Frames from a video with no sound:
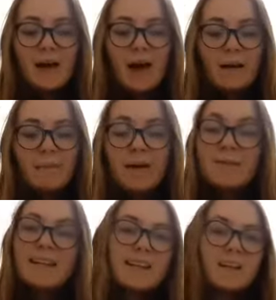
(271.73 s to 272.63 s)
And mine's
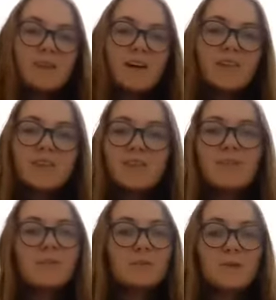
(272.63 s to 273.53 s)
a little rushed, so
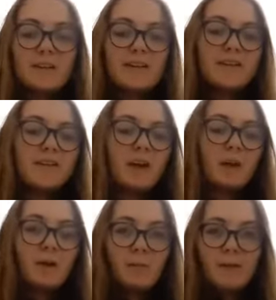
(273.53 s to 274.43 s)
yours probably looks a
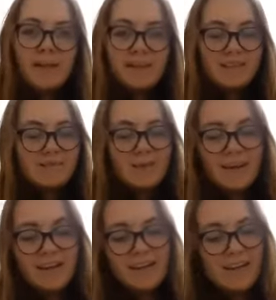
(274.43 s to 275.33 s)
lot better than
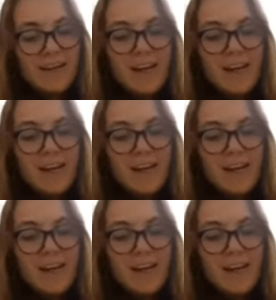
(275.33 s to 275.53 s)
mine.